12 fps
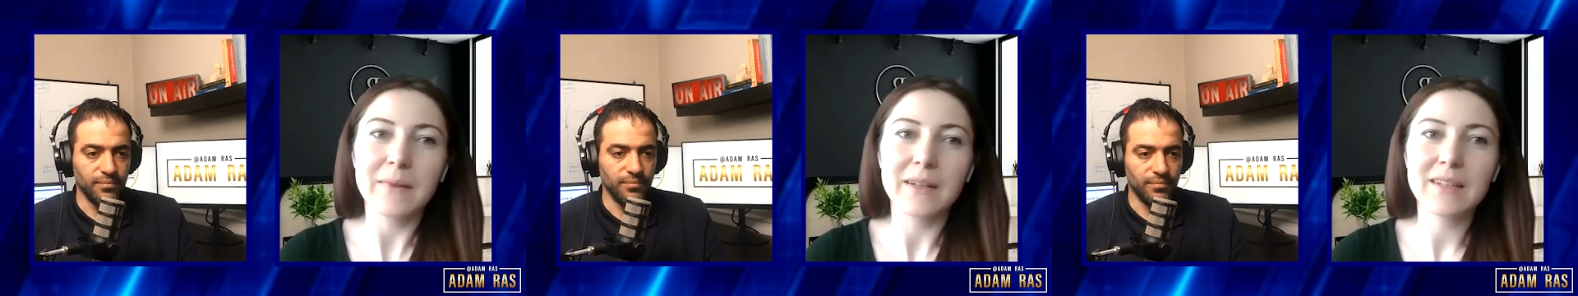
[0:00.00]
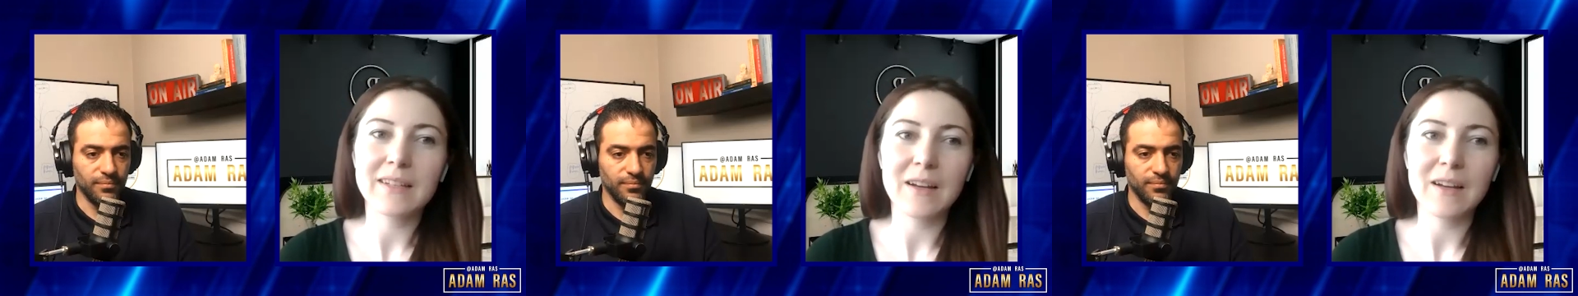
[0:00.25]
Speaker 1: but
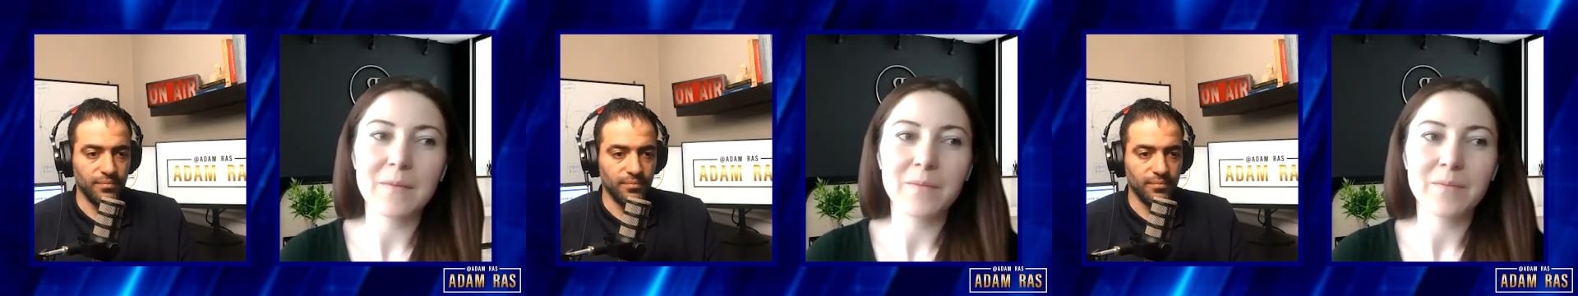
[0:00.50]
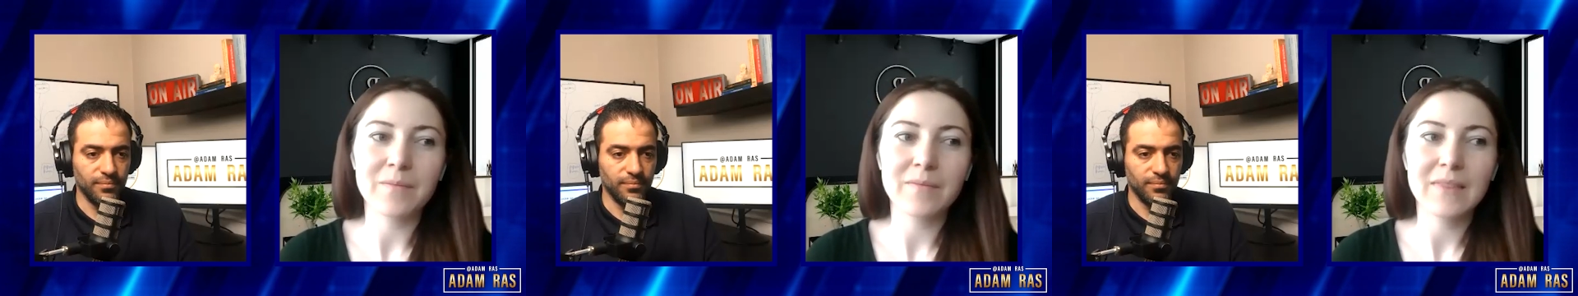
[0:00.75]

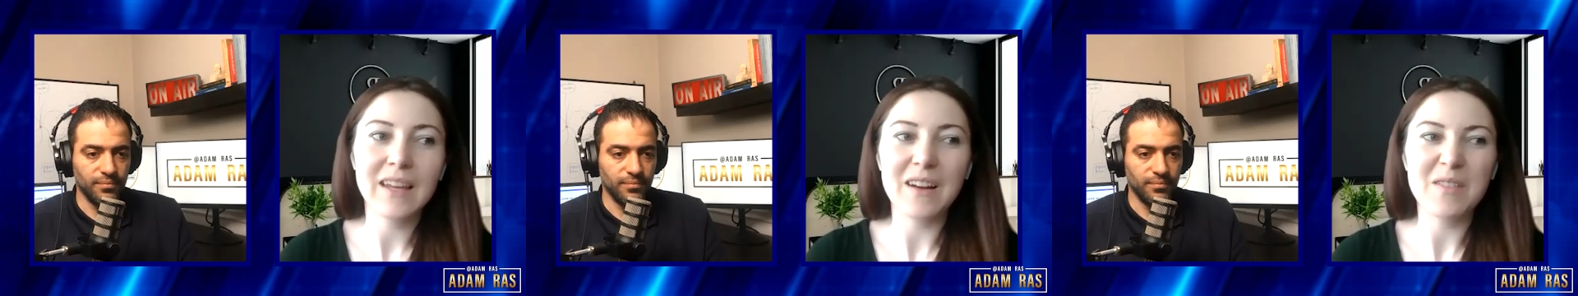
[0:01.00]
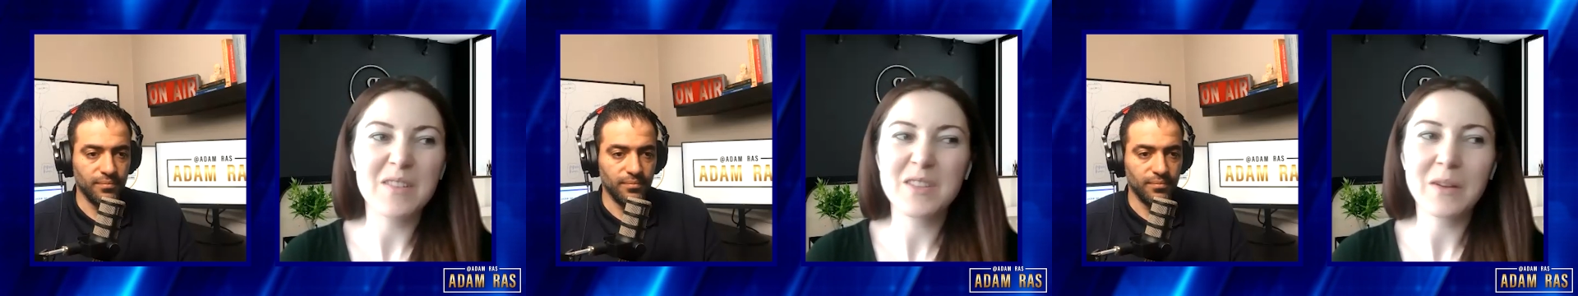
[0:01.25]
um,
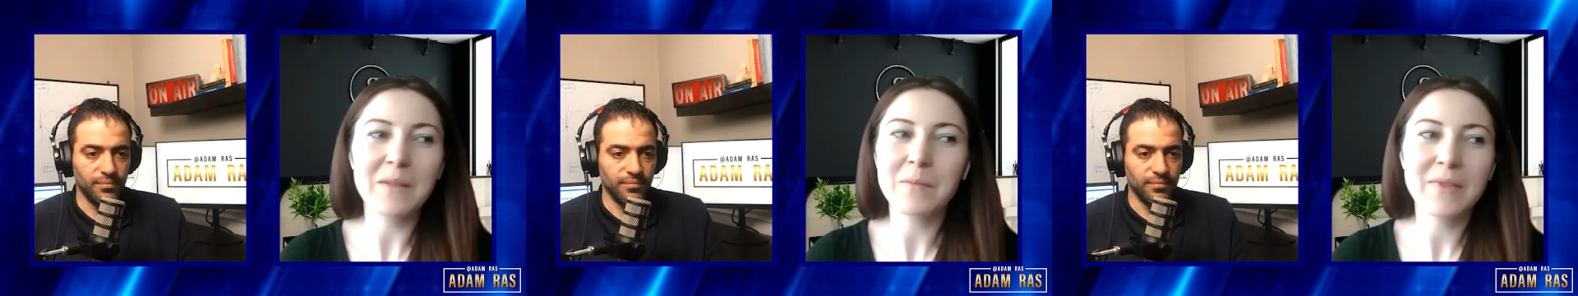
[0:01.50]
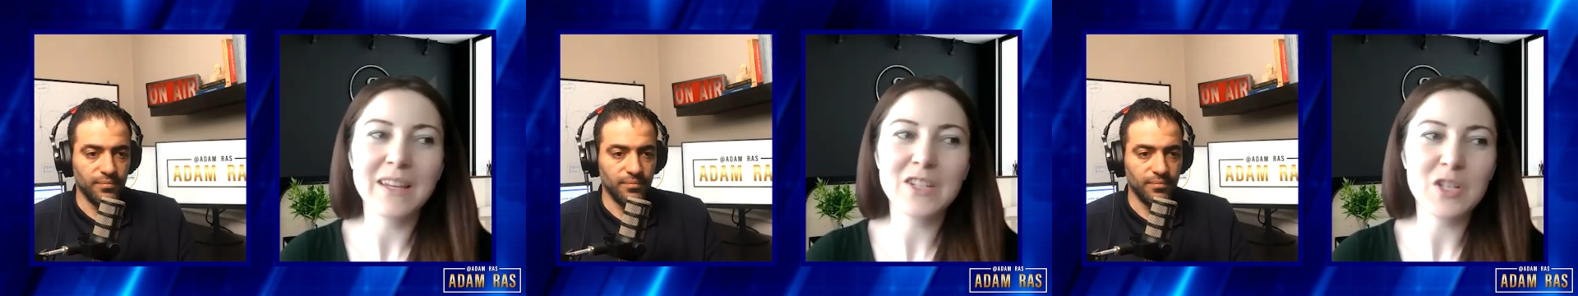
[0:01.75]
yeah so
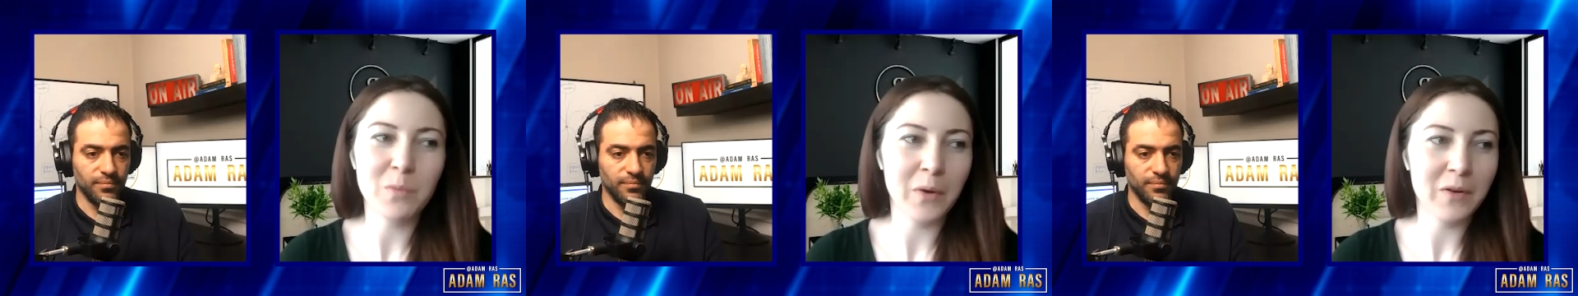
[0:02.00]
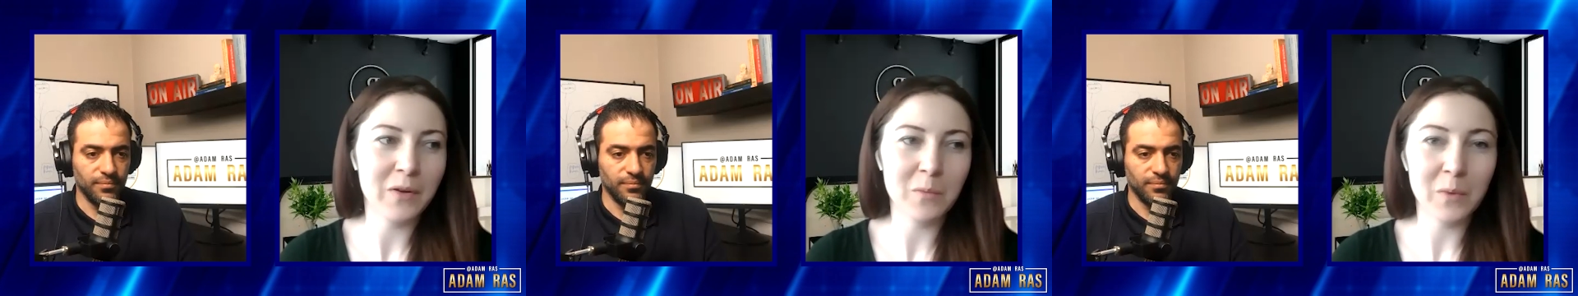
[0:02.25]
it, they just
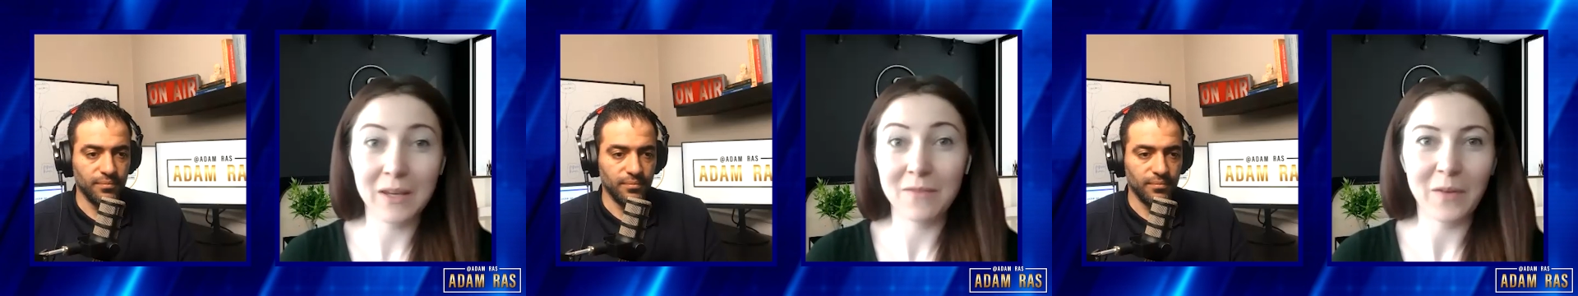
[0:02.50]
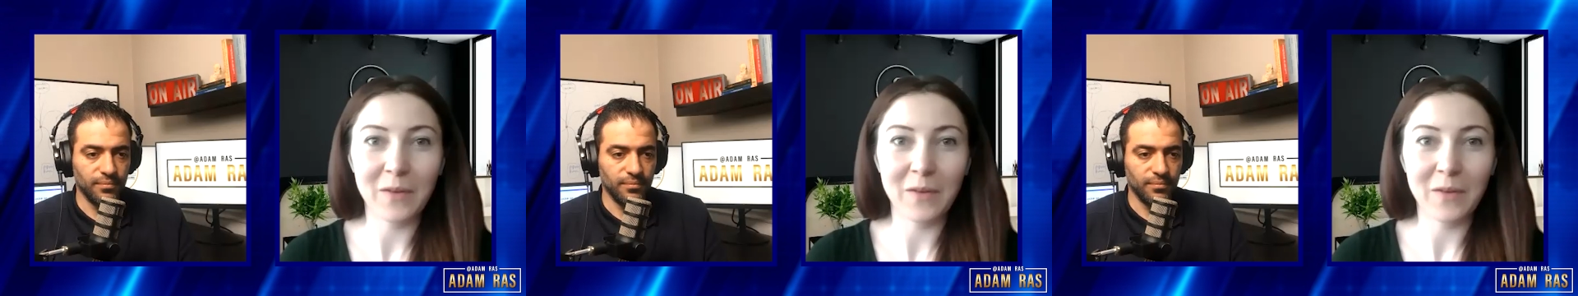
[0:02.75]
weren't working